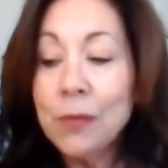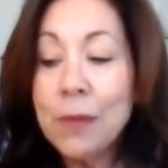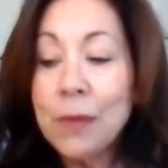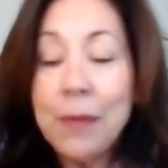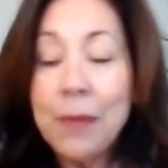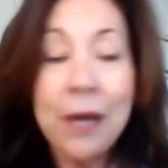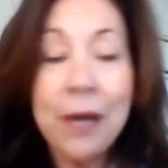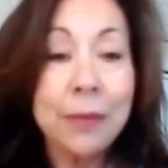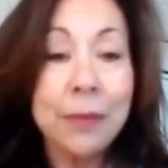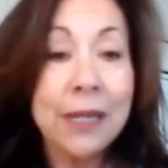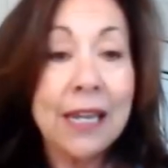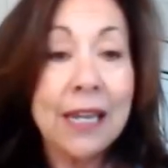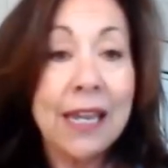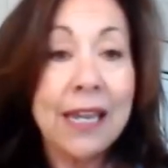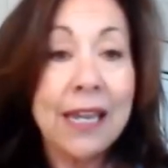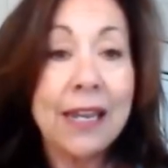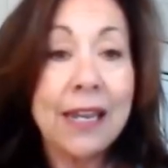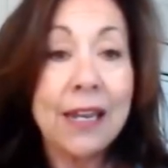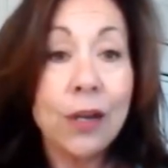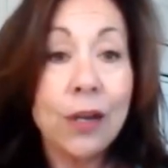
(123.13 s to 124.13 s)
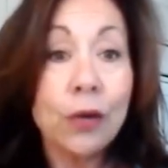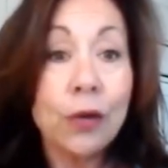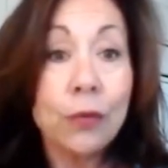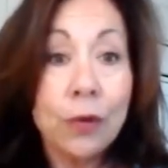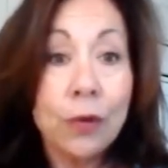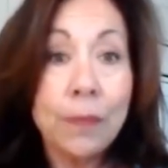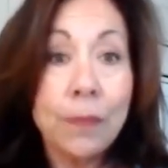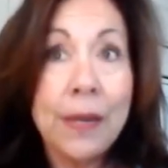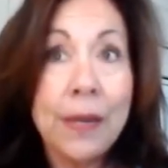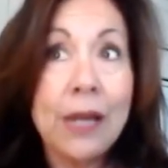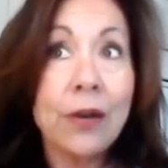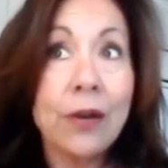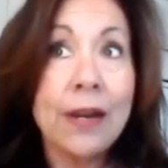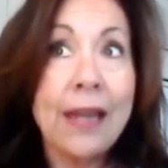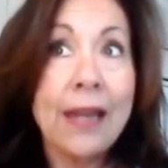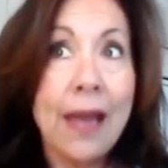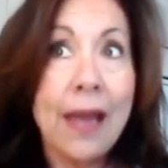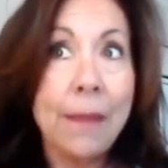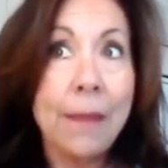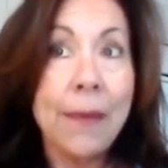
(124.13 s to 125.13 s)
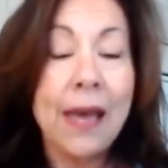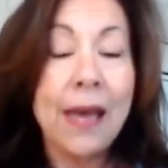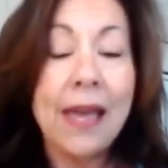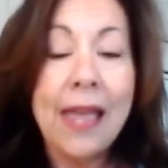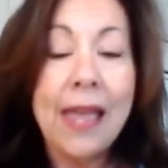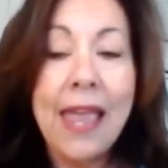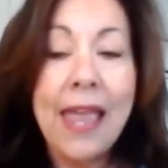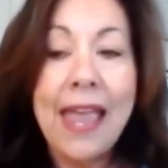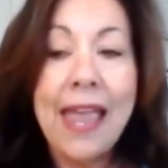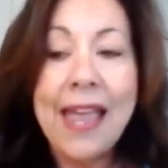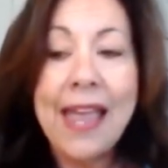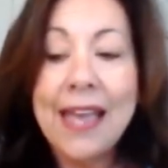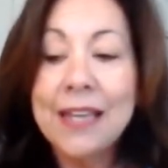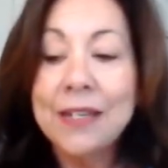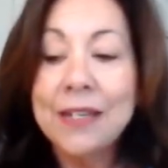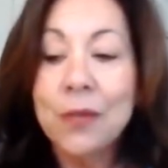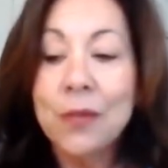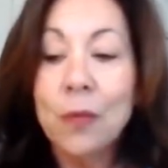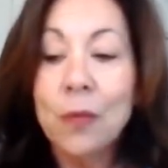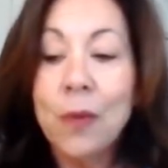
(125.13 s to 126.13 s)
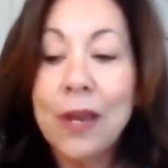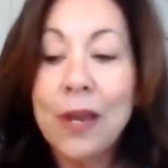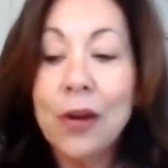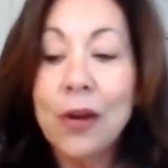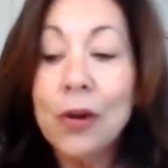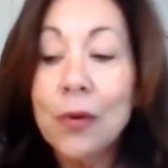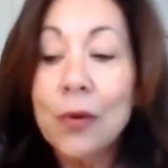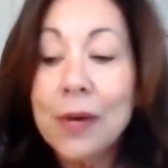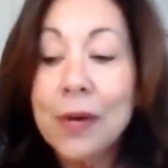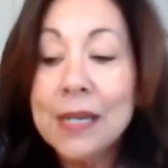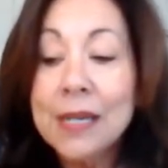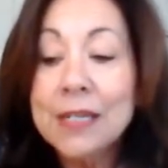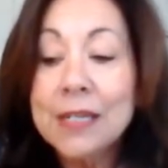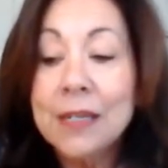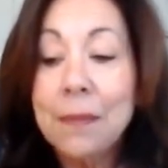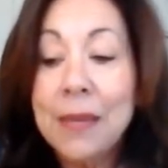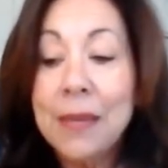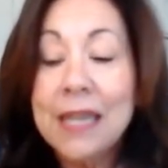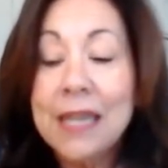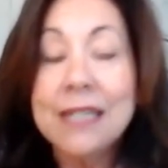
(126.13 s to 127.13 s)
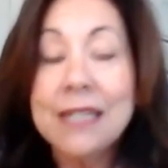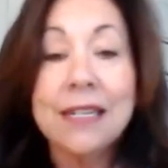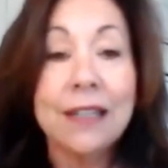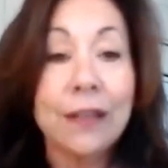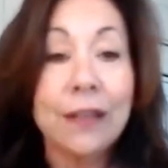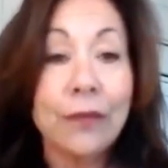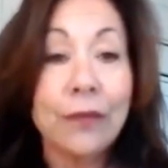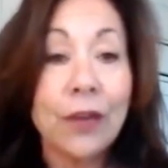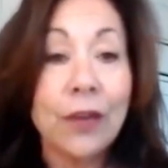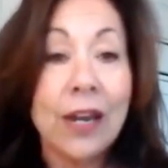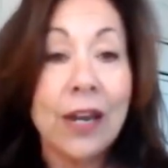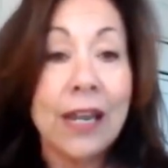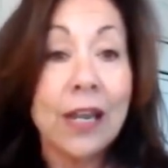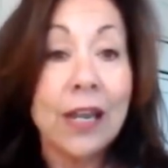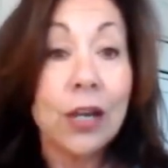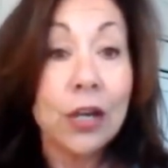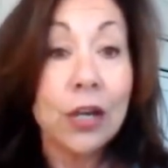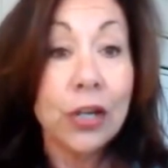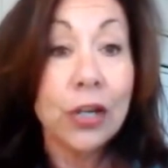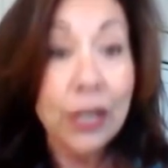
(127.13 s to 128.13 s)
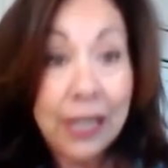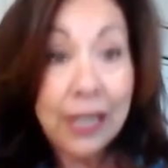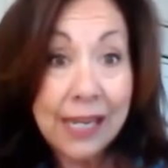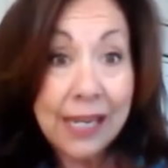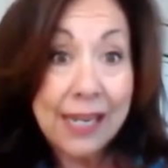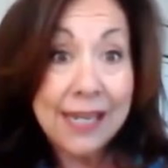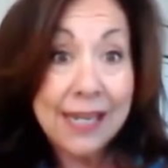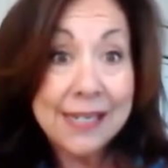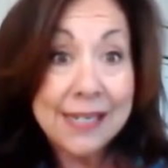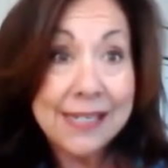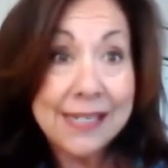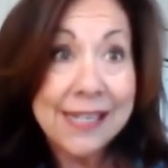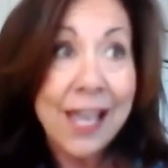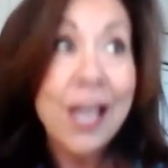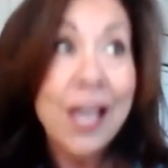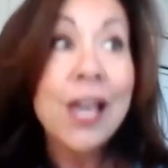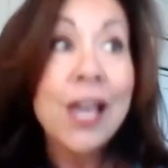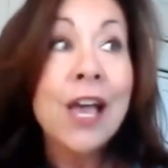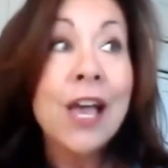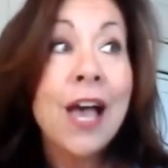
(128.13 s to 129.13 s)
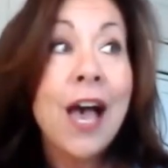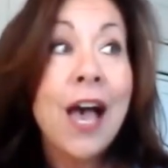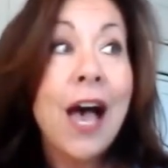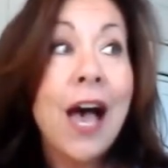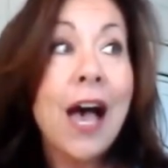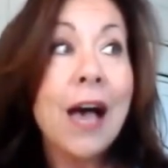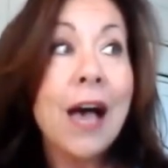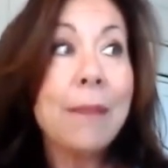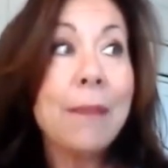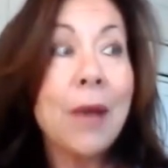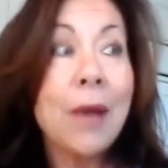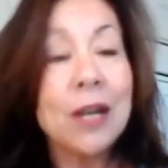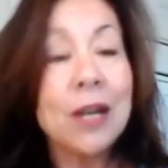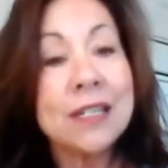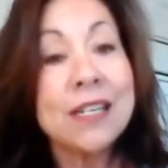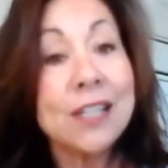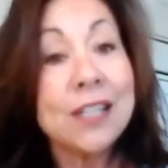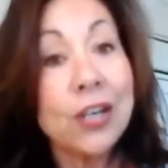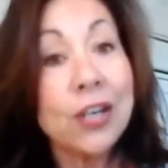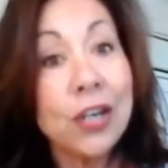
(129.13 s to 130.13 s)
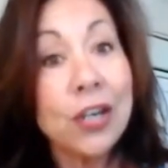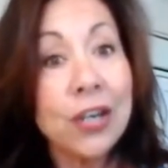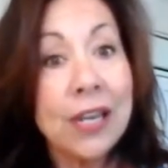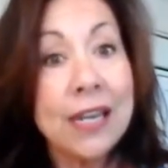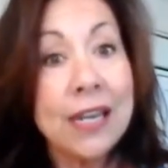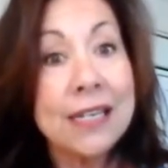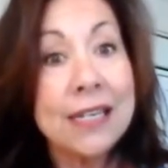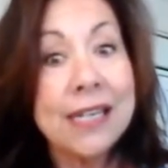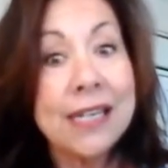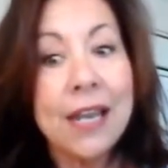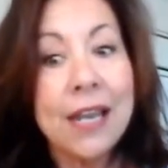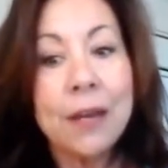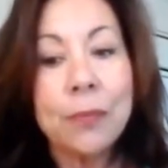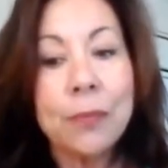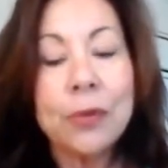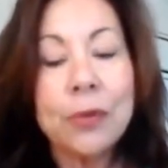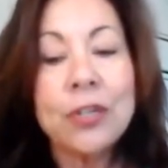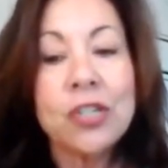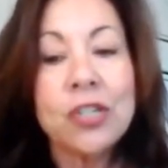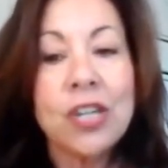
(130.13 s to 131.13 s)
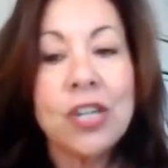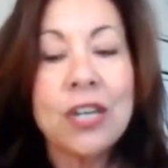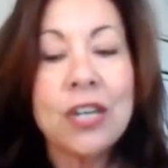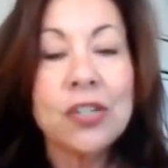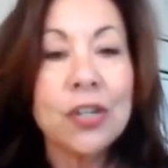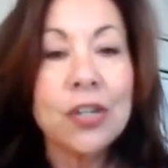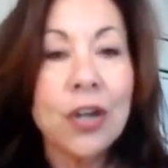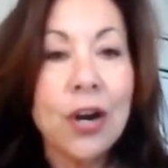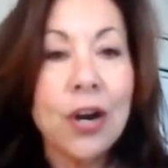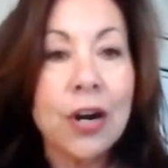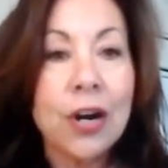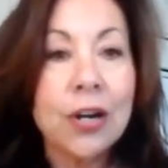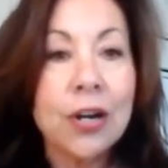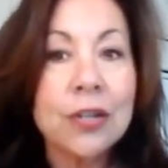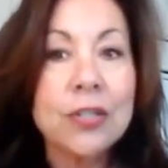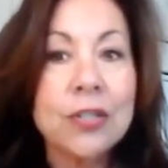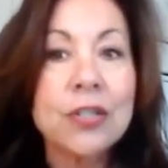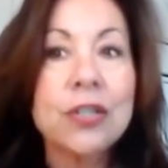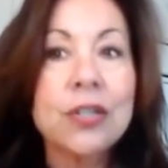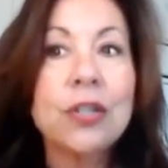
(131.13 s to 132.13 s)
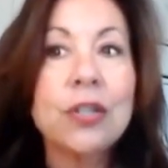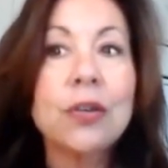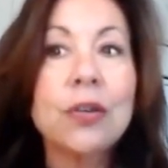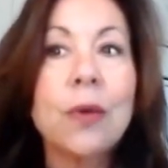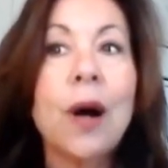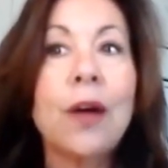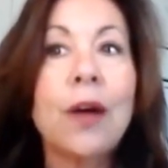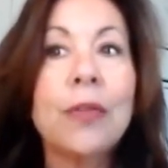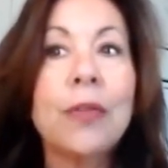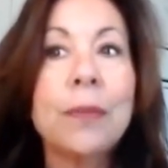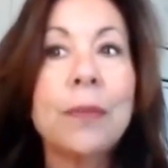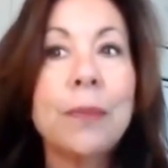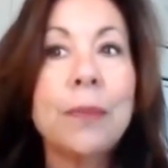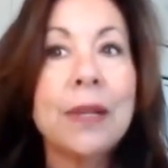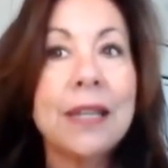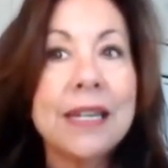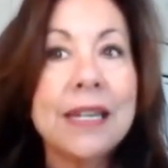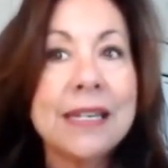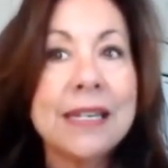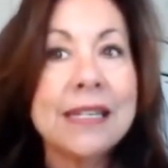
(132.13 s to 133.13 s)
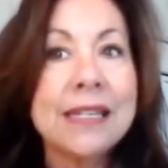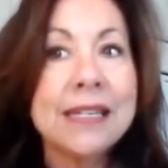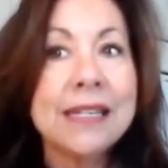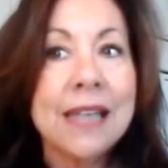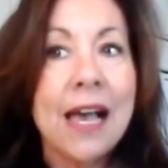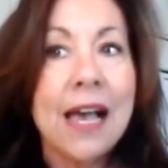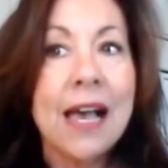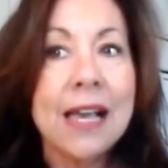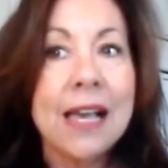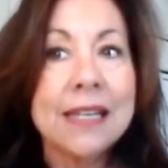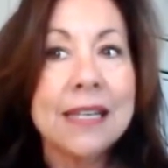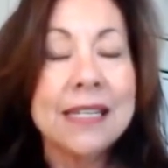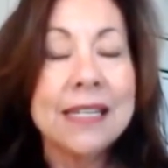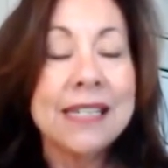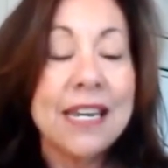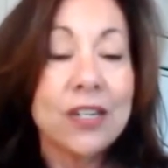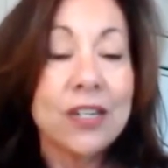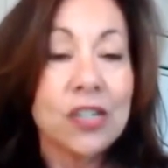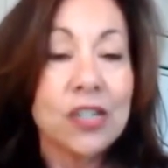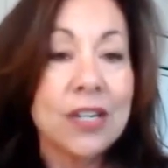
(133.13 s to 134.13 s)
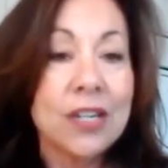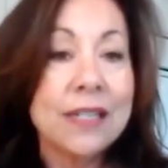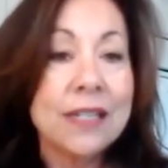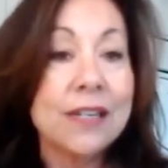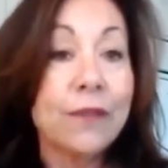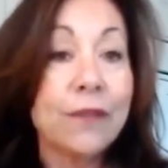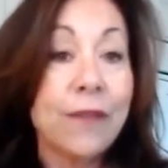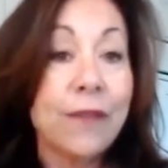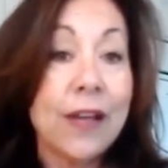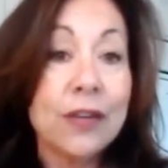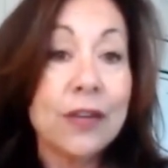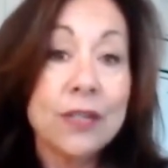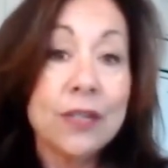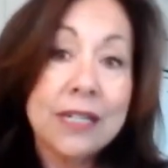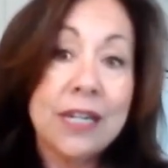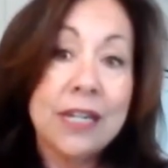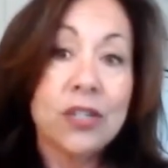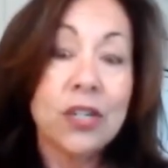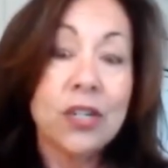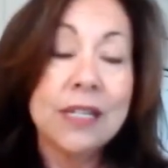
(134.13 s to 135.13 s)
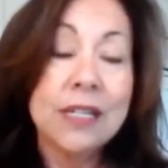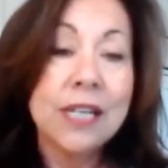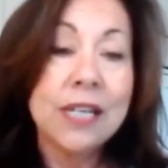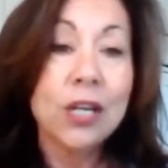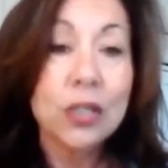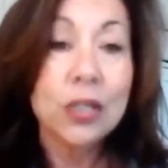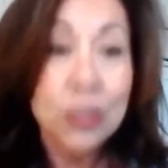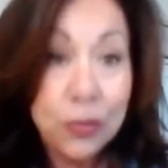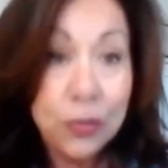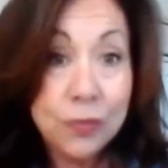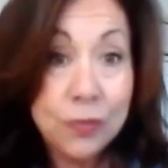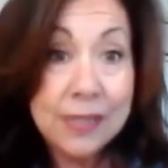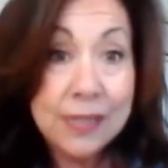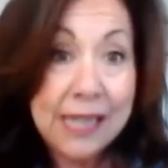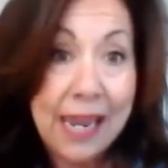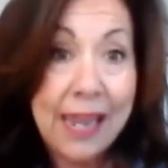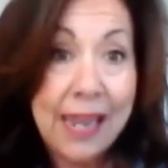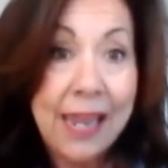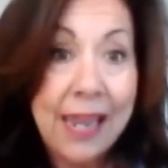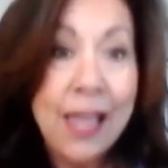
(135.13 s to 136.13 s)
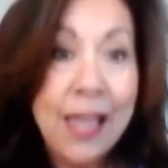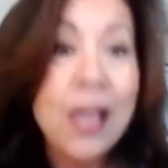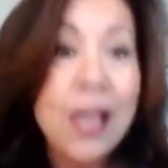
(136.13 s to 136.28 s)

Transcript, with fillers: Republican group here in Napa, and we are going to be delivering cookies, uh, boxes of cookies, and appreciation cards to all the police uh, stations and fire stations on Tuesday.